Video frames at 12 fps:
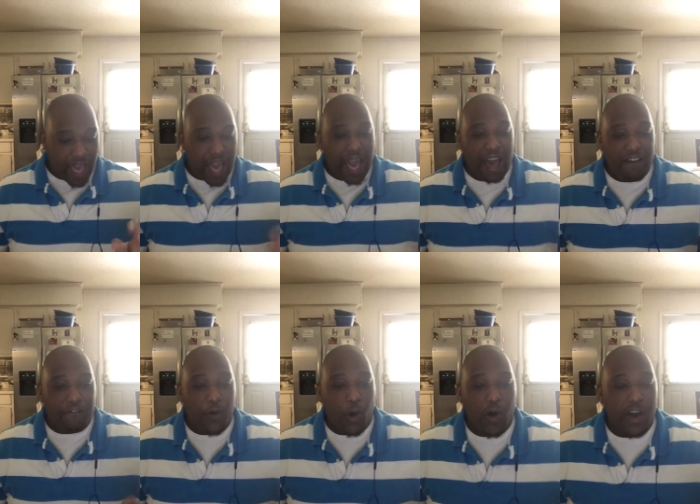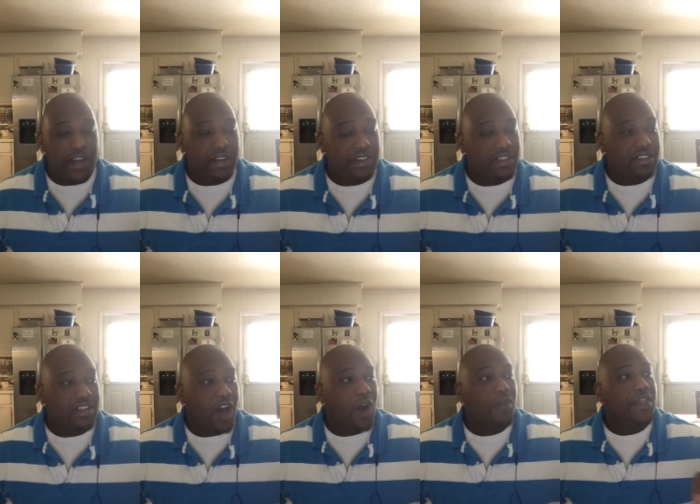I avoid
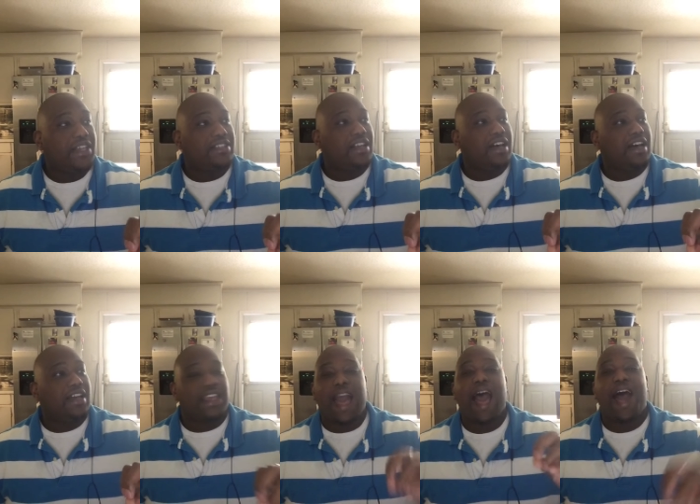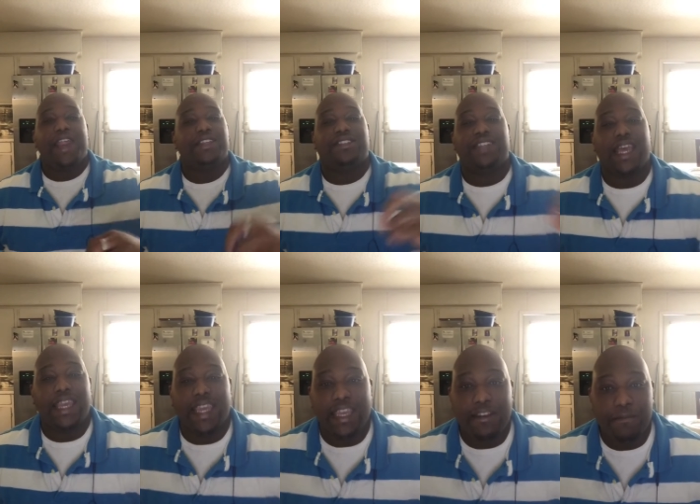all this uh, God is
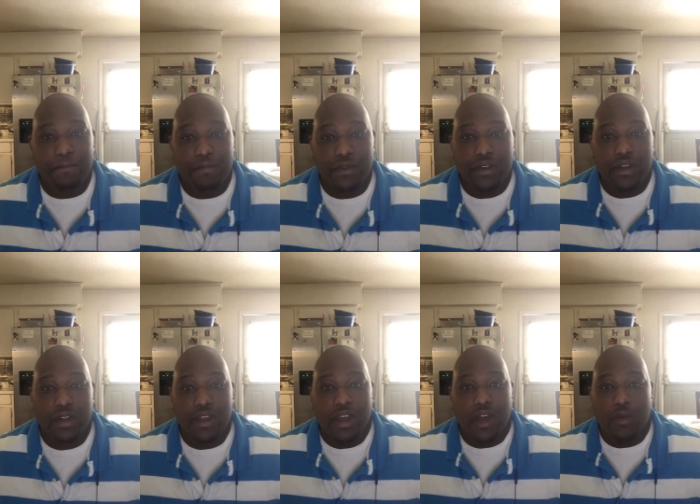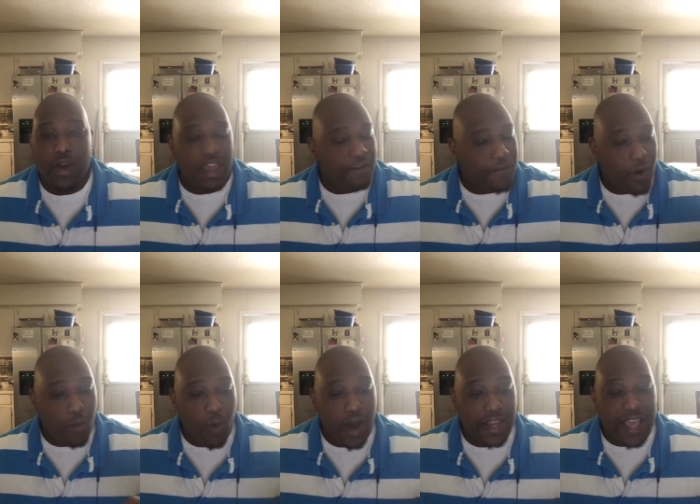saying. Well, and for
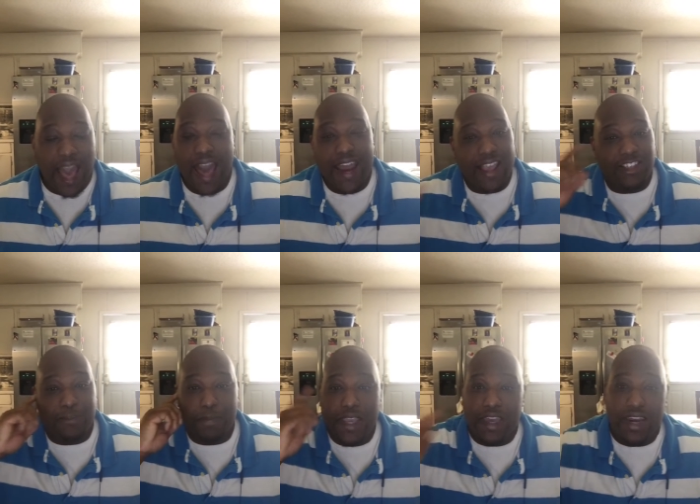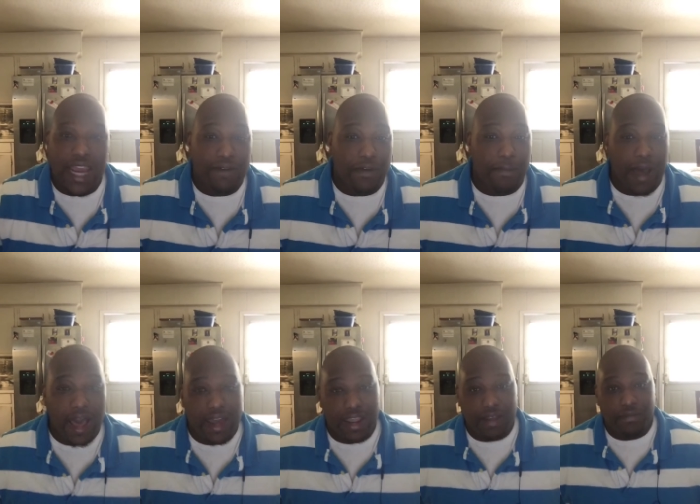one, God ain't speaking to
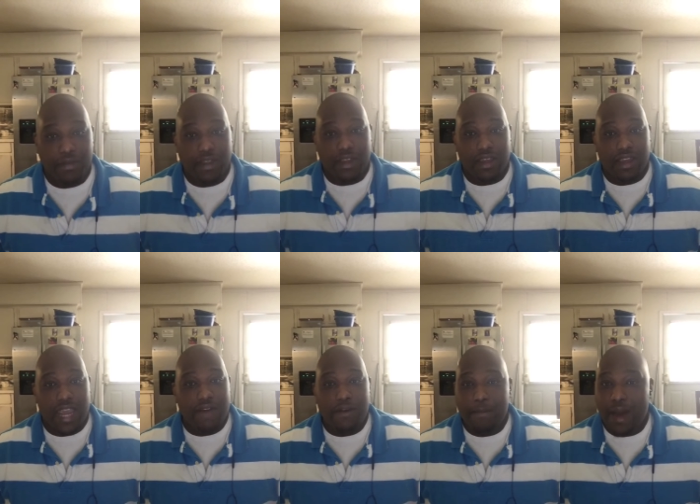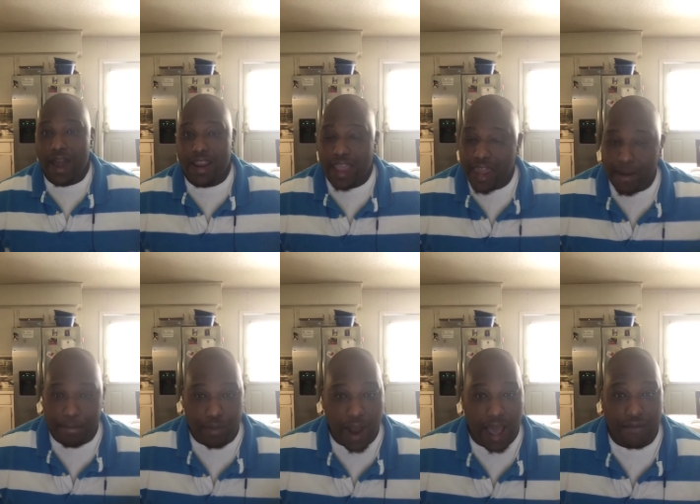everybody. Everybody ain't a
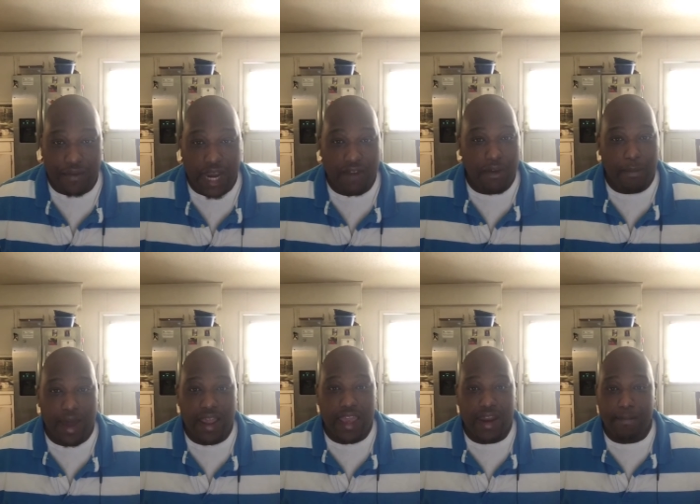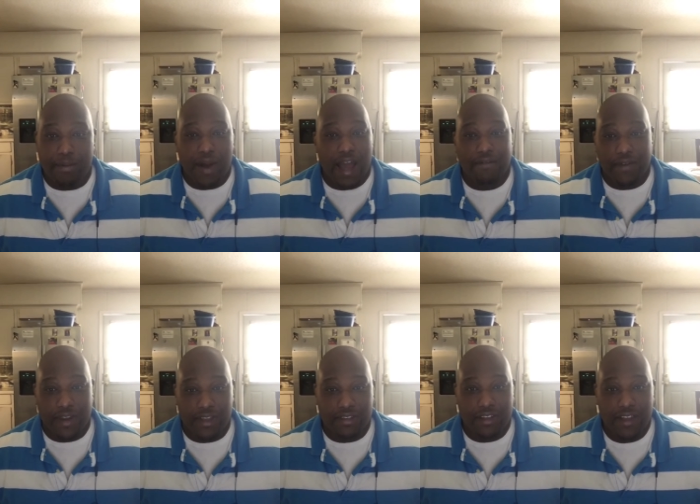prophet. Everybody ain't a
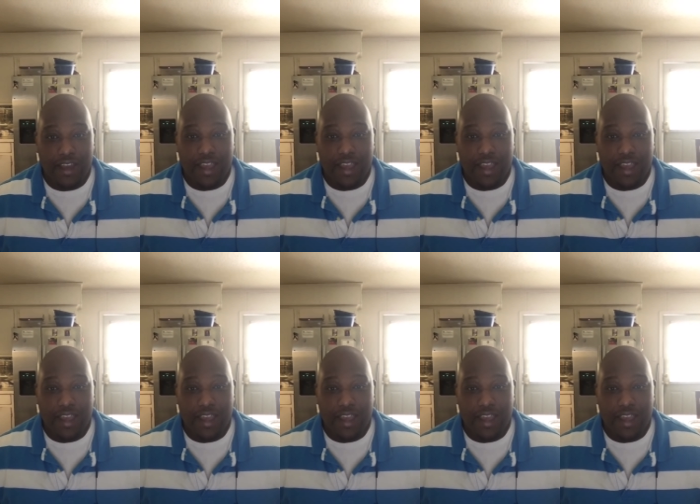prophetess.